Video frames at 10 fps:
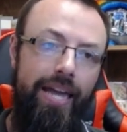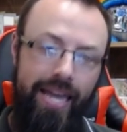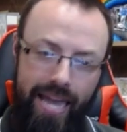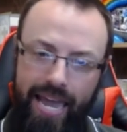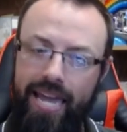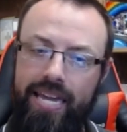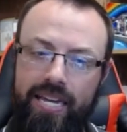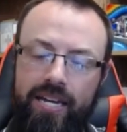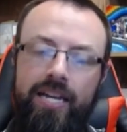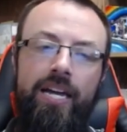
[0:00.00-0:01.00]
hey,
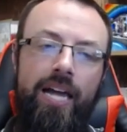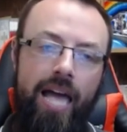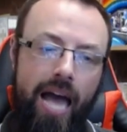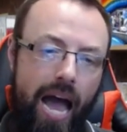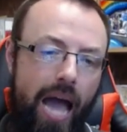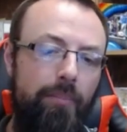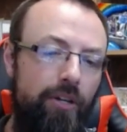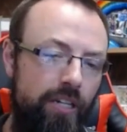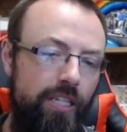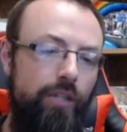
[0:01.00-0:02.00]
I'm going
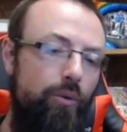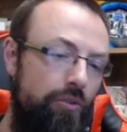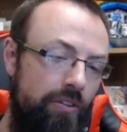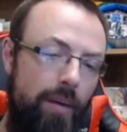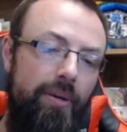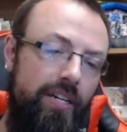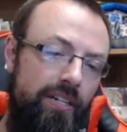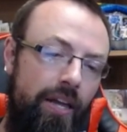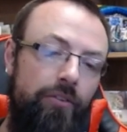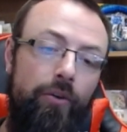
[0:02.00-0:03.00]
to use
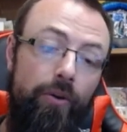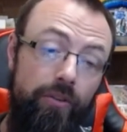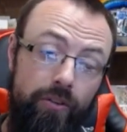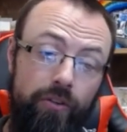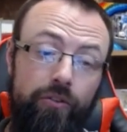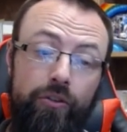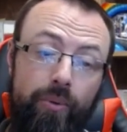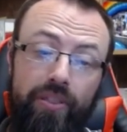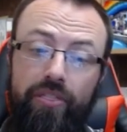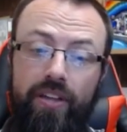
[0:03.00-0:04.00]
Nebuchadnezzar to do a
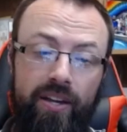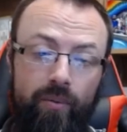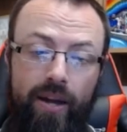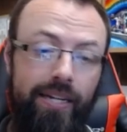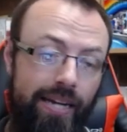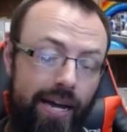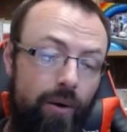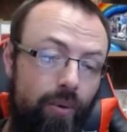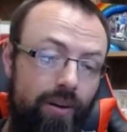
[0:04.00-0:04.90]
thing right now.